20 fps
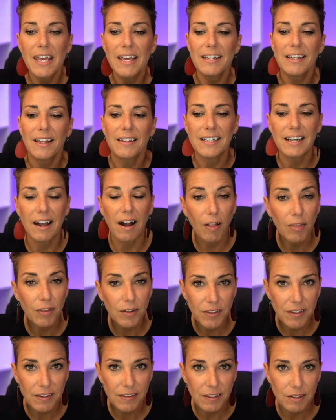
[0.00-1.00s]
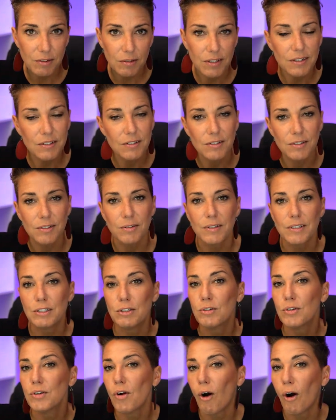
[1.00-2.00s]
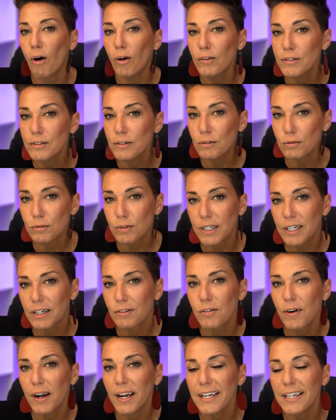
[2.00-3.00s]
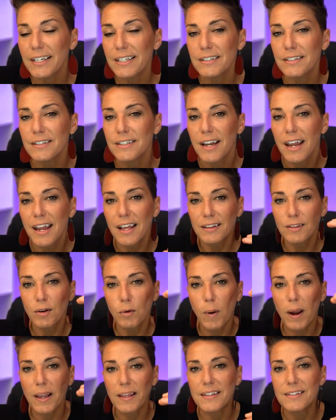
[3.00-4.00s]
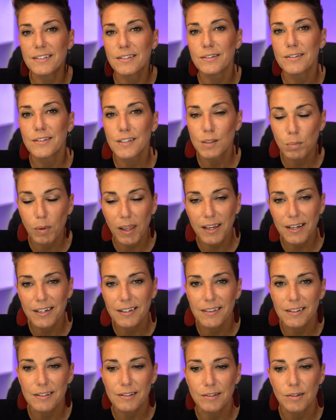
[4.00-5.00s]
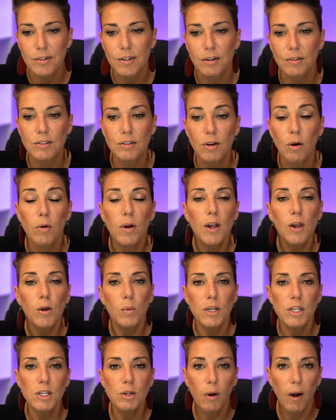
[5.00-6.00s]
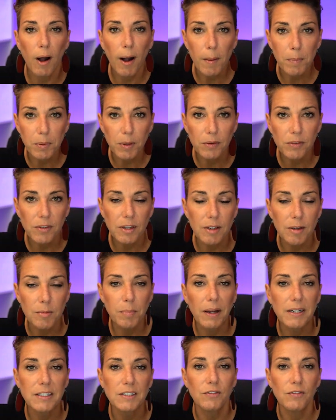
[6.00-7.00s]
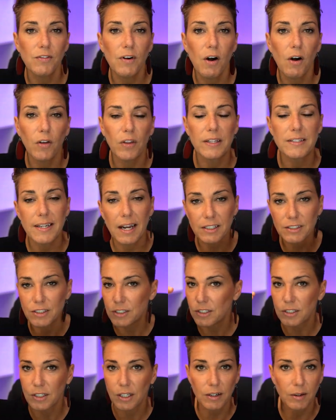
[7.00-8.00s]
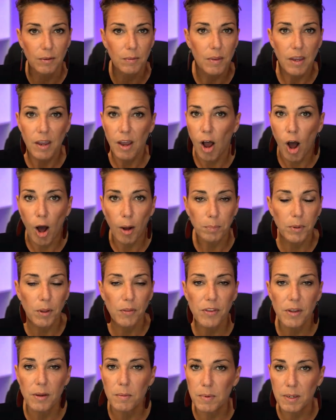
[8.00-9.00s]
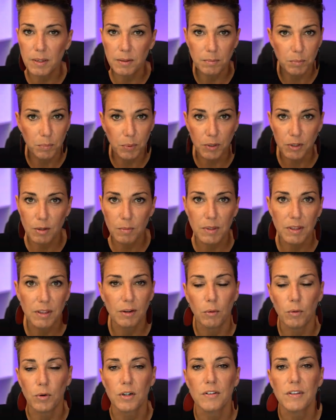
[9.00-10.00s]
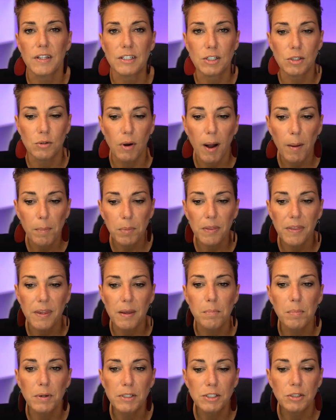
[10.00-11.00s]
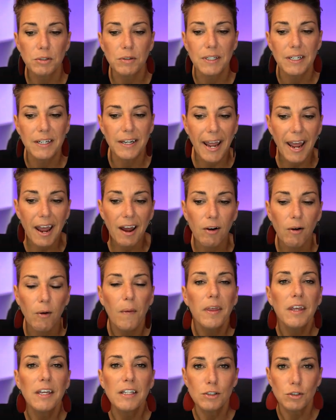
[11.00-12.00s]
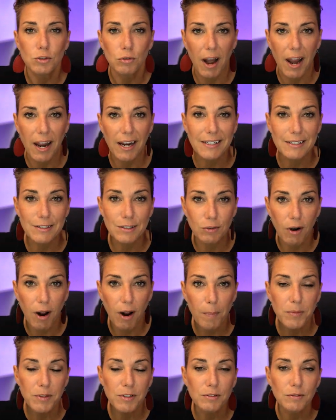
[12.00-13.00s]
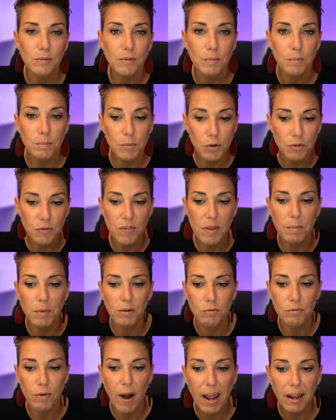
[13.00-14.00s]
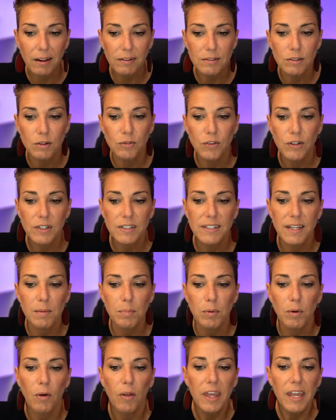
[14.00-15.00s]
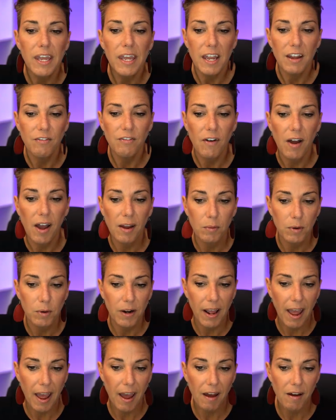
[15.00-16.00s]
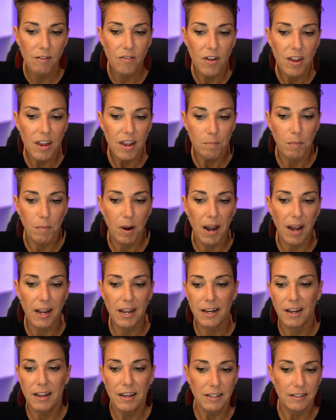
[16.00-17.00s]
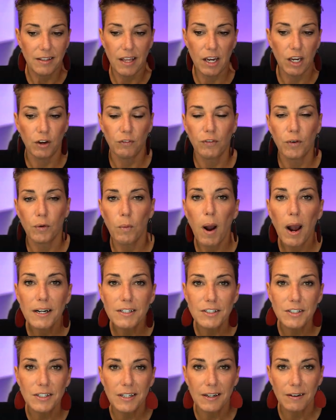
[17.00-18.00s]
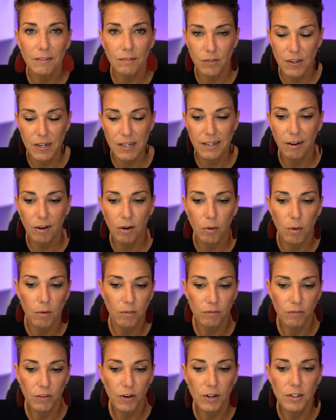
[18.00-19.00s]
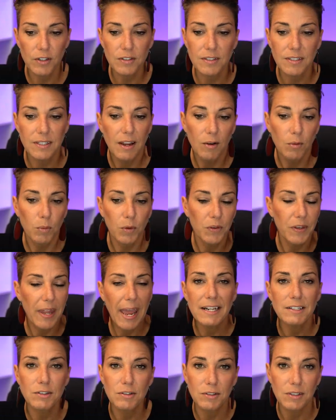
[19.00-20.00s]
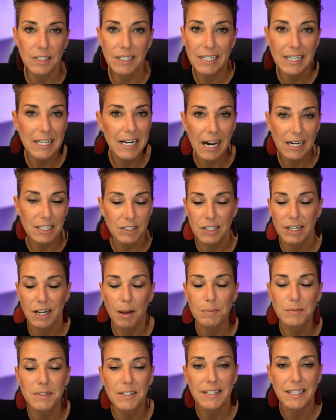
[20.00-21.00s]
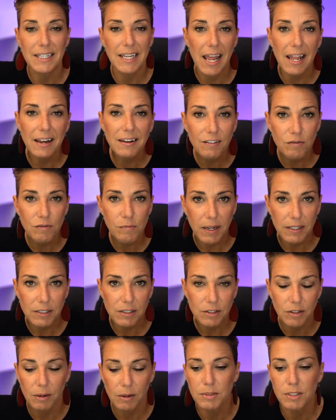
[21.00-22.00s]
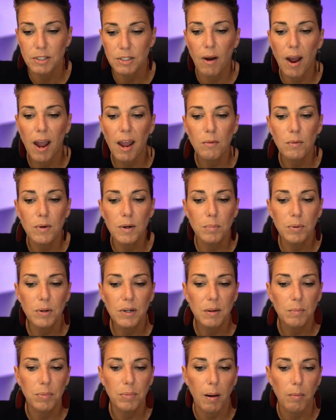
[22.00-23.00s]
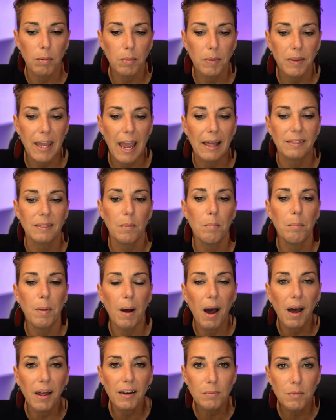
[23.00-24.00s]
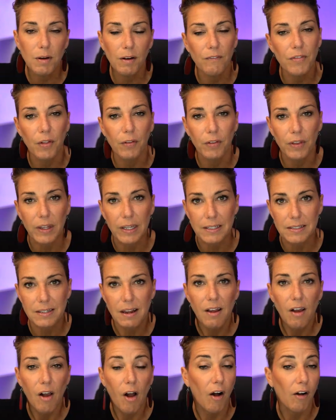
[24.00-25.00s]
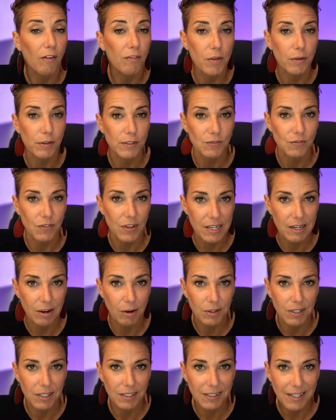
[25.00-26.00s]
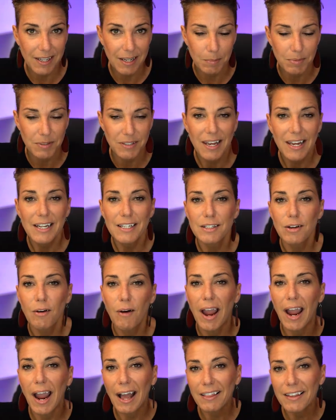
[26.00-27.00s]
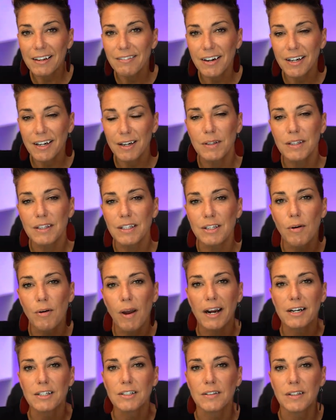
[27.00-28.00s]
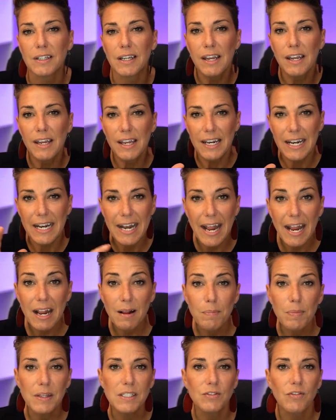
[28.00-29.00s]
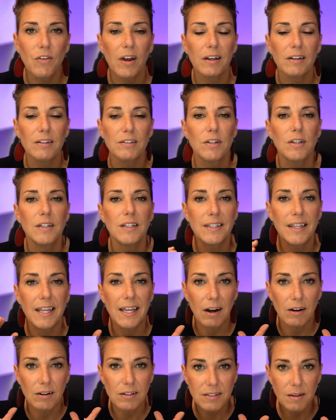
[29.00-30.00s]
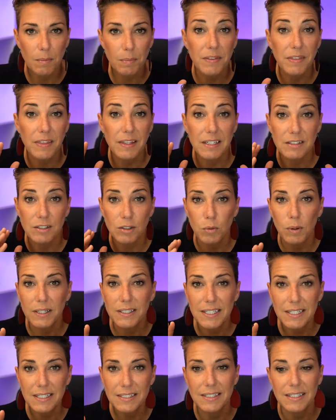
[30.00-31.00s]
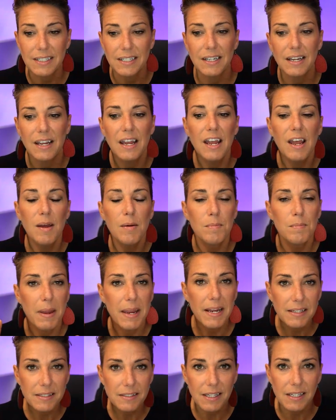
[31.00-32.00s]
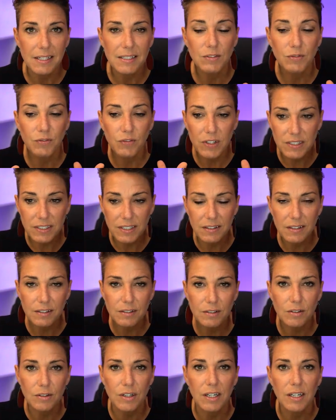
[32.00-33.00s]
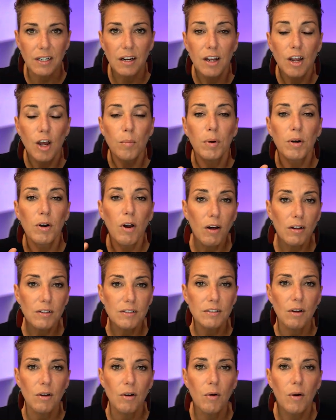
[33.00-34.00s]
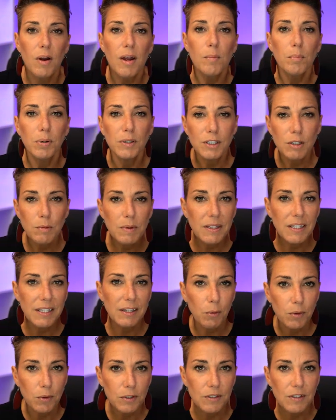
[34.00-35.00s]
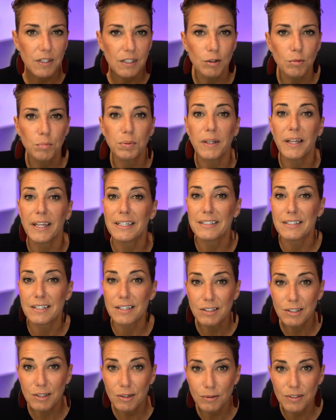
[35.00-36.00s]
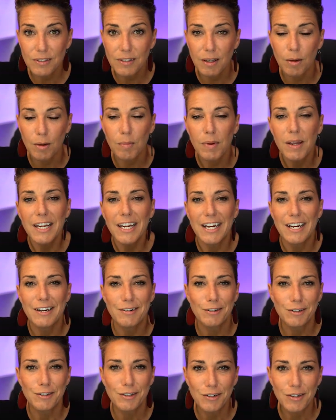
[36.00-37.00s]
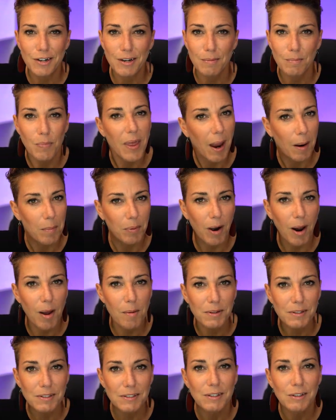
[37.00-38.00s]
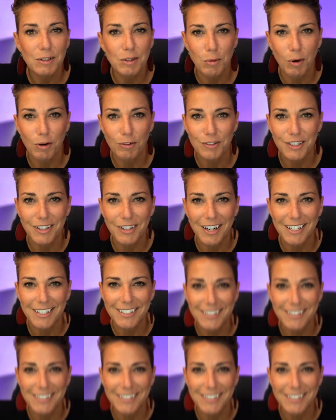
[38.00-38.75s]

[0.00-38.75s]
Now, the other thing that you can do is you can also rearrange the way these are displayed in the studio. So when you upload them by default, it's actually just gonna upload them and put them in the order that you upload them, but you can now drag and drop to move them around. So for example, if I were to have my thank you for watching video first, well, naturally, it actually comes at the end of my stream. So I want to put it probably at the bottom of the list of those video clips. So I highly recommend that you actually name these files so that they are something that is quick to see, makes sense, fits in the screen, but also put them in the order that you plan to use them in your stream. I promise you won't regret it.